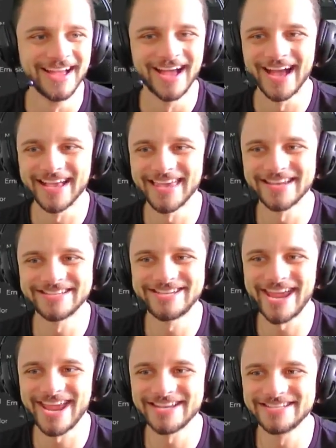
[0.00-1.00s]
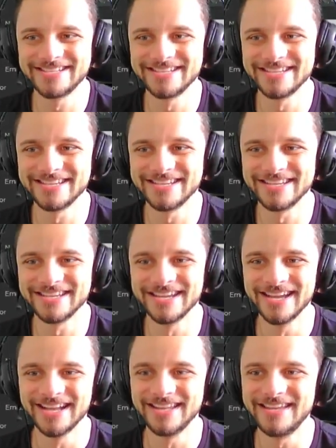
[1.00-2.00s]
I can change the
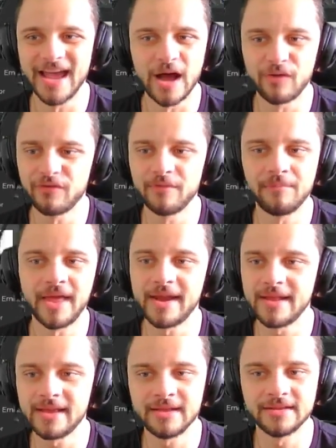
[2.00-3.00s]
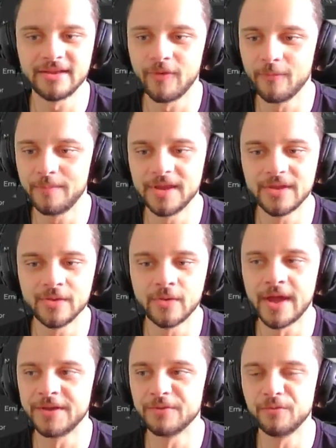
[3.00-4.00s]
alpha blending, the
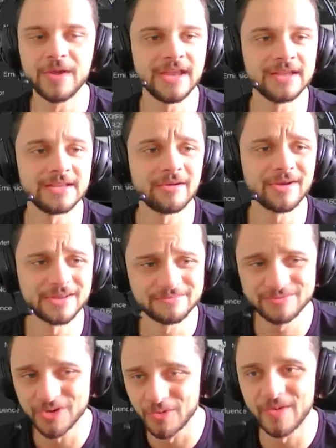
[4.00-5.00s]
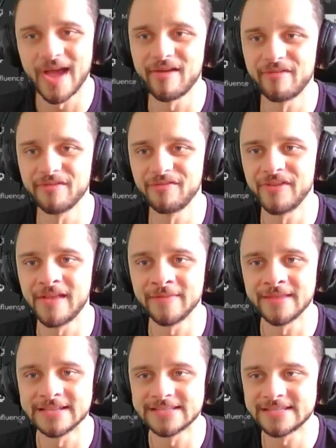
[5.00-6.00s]
albedo, and the wind. I'm gonna show you
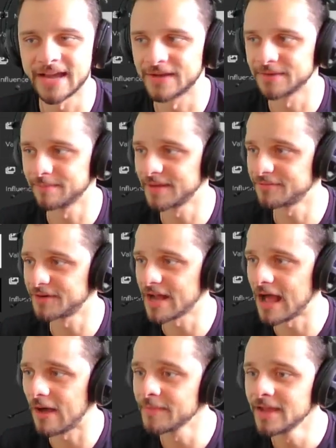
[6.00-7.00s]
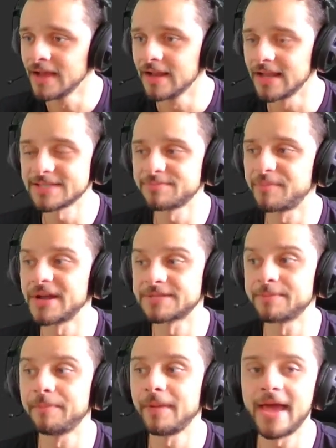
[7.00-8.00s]
everything in a second. But for now, let's
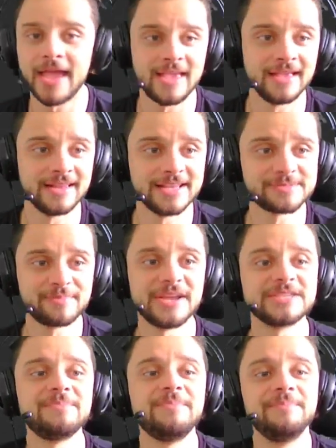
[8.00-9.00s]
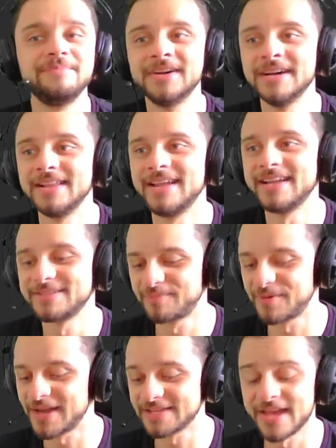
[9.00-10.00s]
press play. Let's press let's
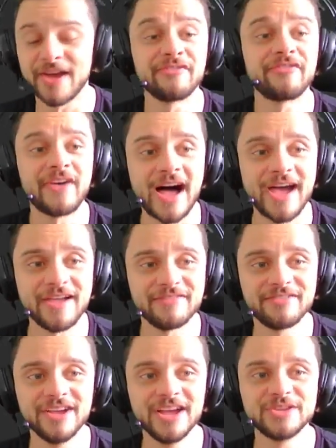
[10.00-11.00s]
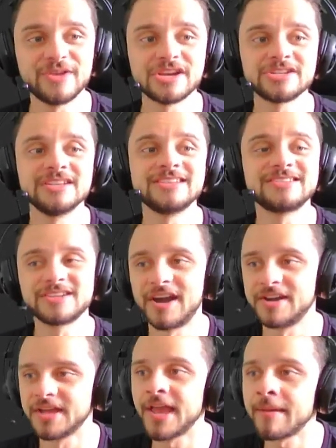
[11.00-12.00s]
press F5 to actually
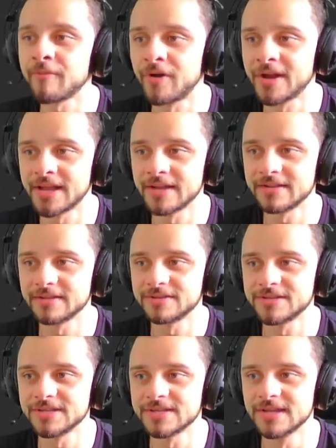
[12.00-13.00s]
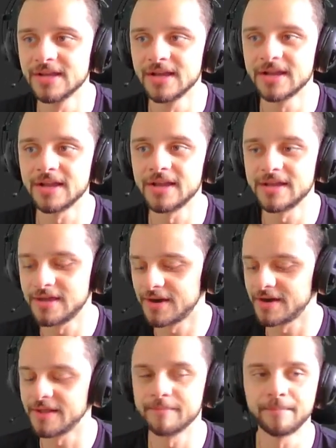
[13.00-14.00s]
start the game, or I can just click
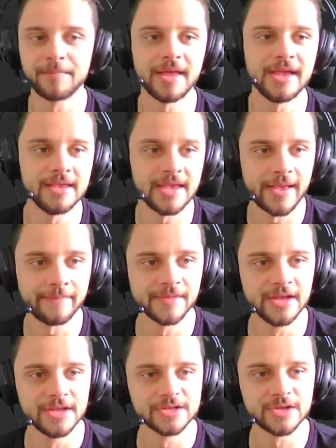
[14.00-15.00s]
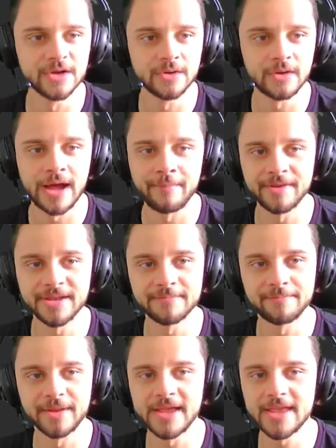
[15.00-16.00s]
here in play game. So I'm in the
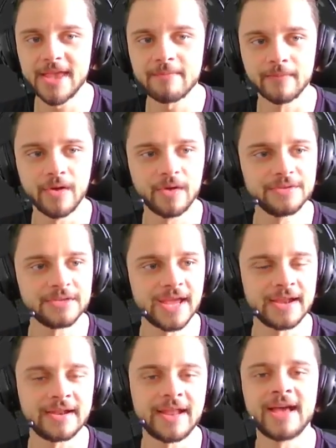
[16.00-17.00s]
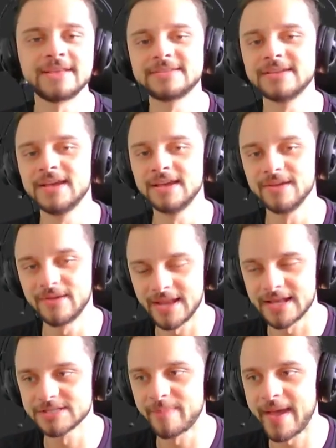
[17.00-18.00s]
play game mode, and as you
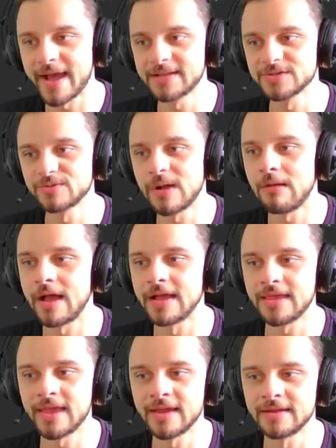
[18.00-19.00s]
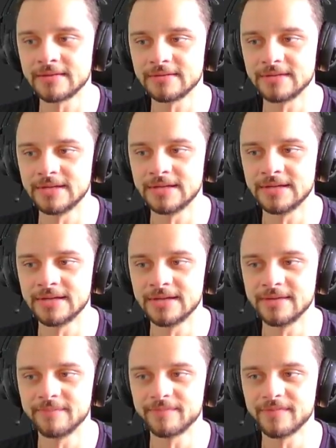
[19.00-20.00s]
can expect as well, I can
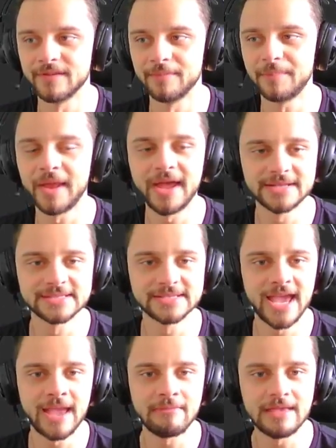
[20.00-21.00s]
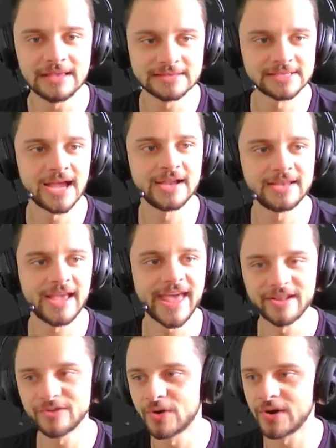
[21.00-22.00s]
play this game inside the
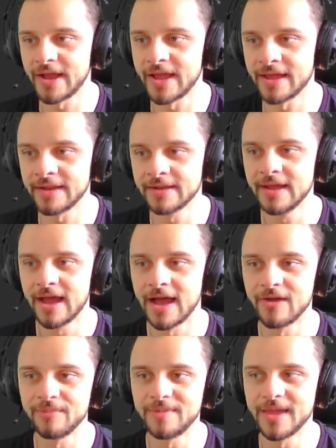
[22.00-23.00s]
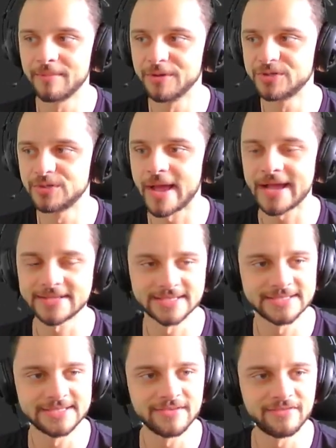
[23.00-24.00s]
editor, and I will be able to access the